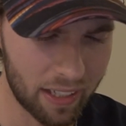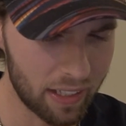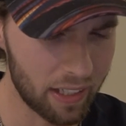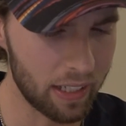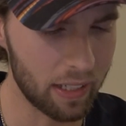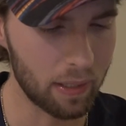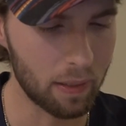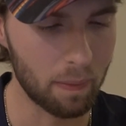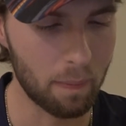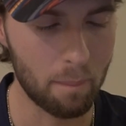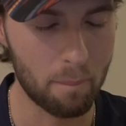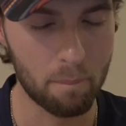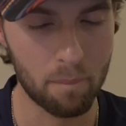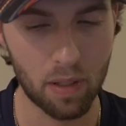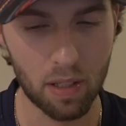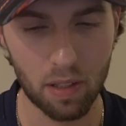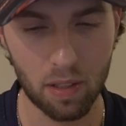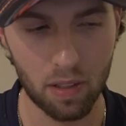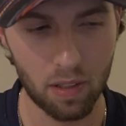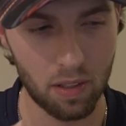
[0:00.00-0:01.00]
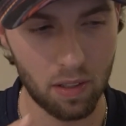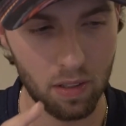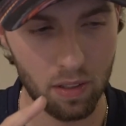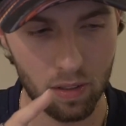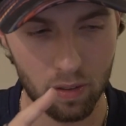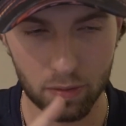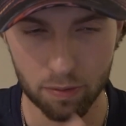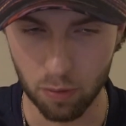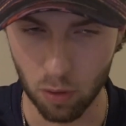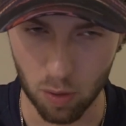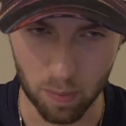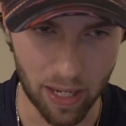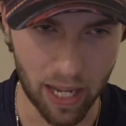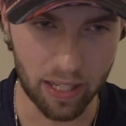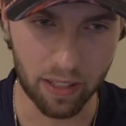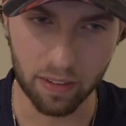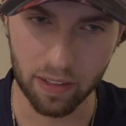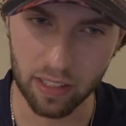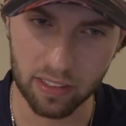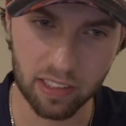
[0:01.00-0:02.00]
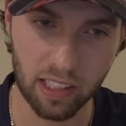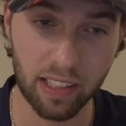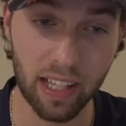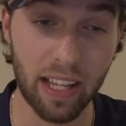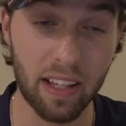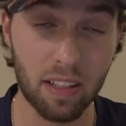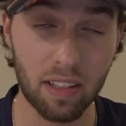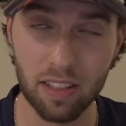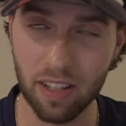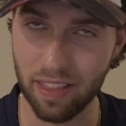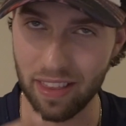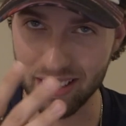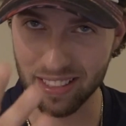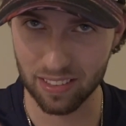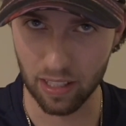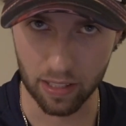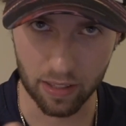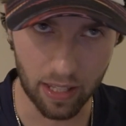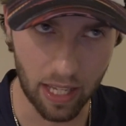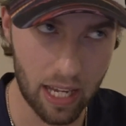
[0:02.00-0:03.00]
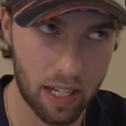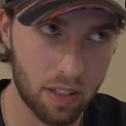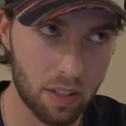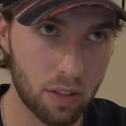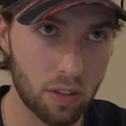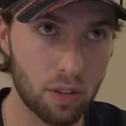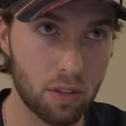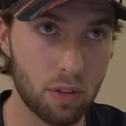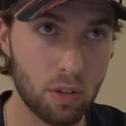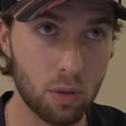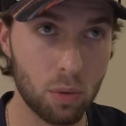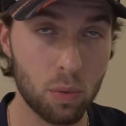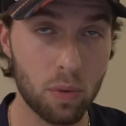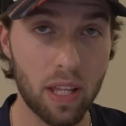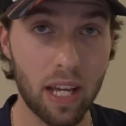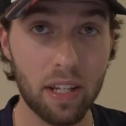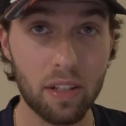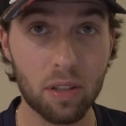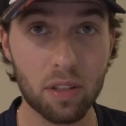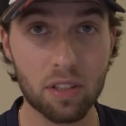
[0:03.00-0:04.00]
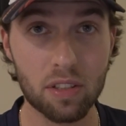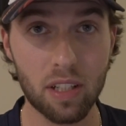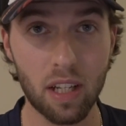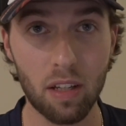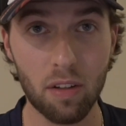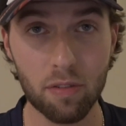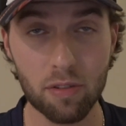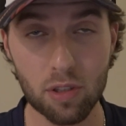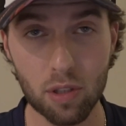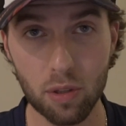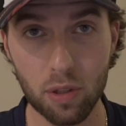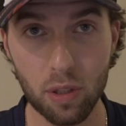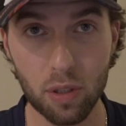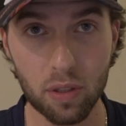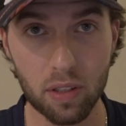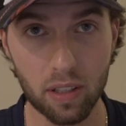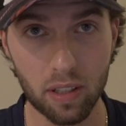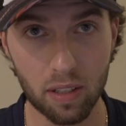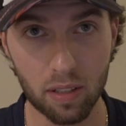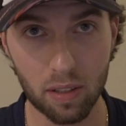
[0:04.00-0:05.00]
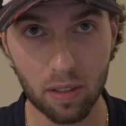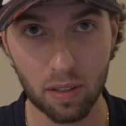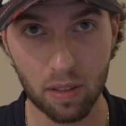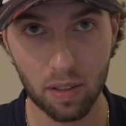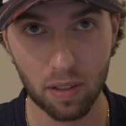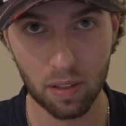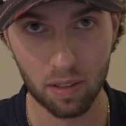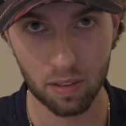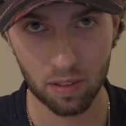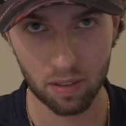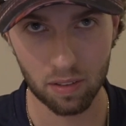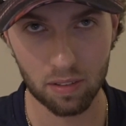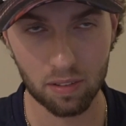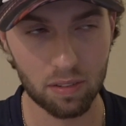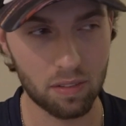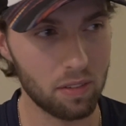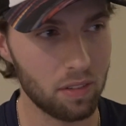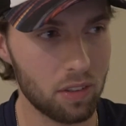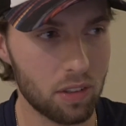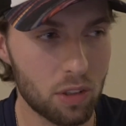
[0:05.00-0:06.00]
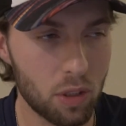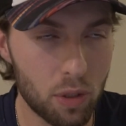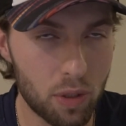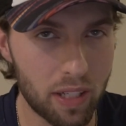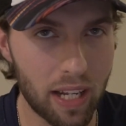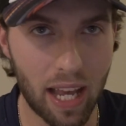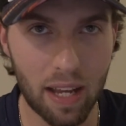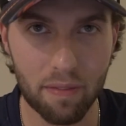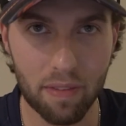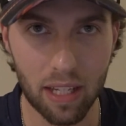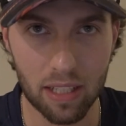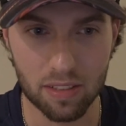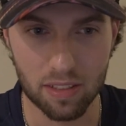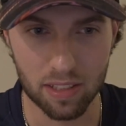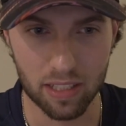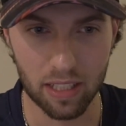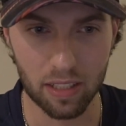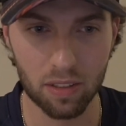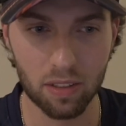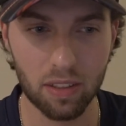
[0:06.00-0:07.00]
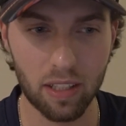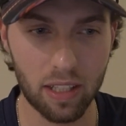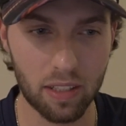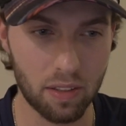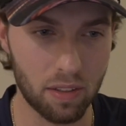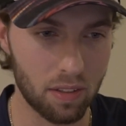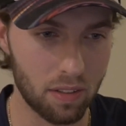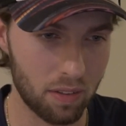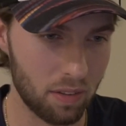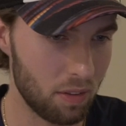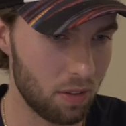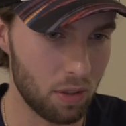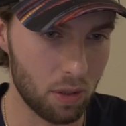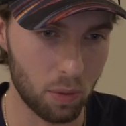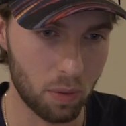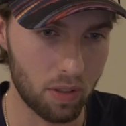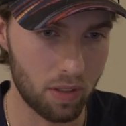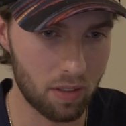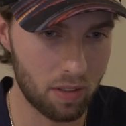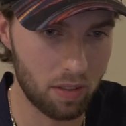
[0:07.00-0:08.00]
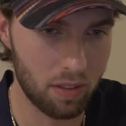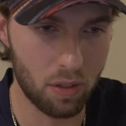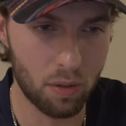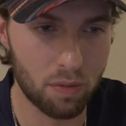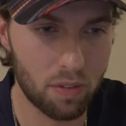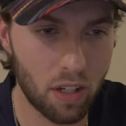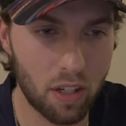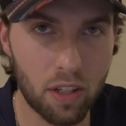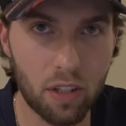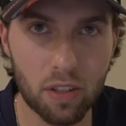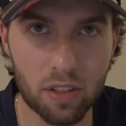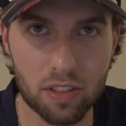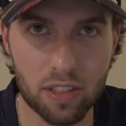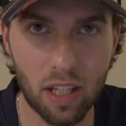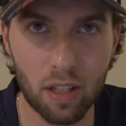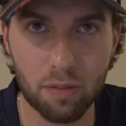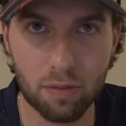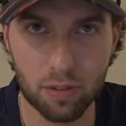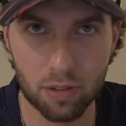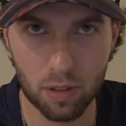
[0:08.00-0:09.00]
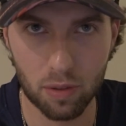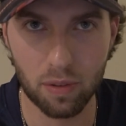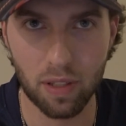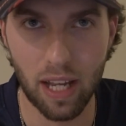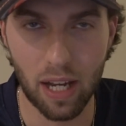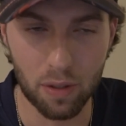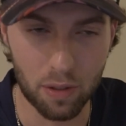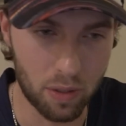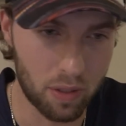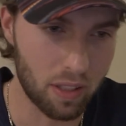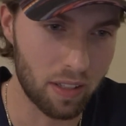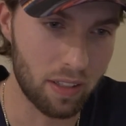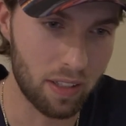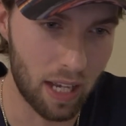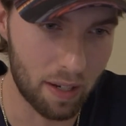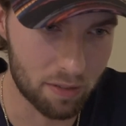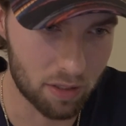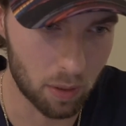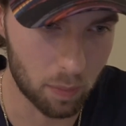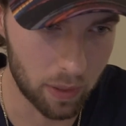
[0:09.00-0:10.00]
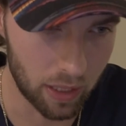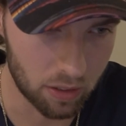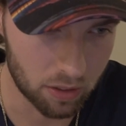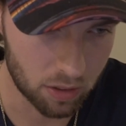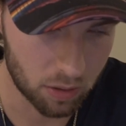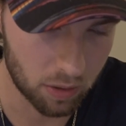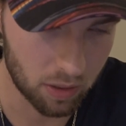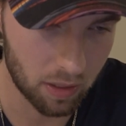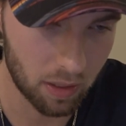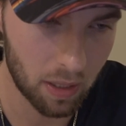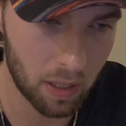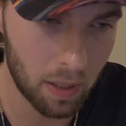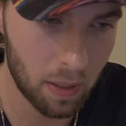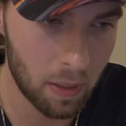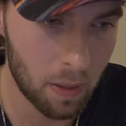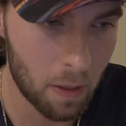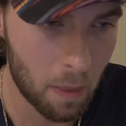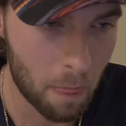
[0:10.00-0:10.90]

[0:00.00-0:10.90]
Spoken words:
editing, formatting, things like that, do that yourself so you can have that skill, and you've done it yourself, so now you can have someone else do it.